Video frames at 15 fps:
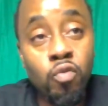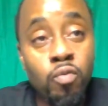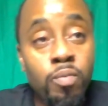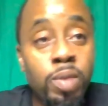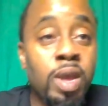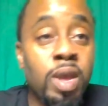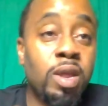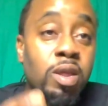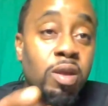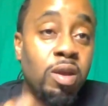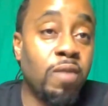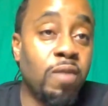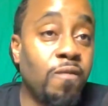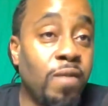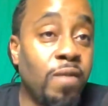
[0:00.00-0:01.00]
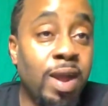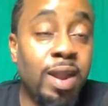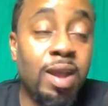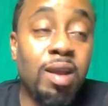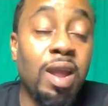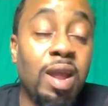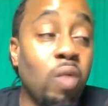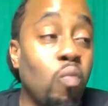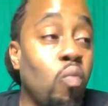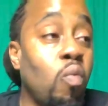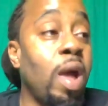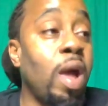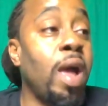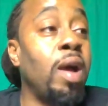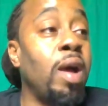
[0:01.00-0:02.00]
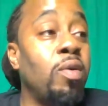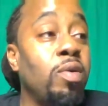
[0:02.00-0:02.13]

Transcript: me and you're going to find out like, wow.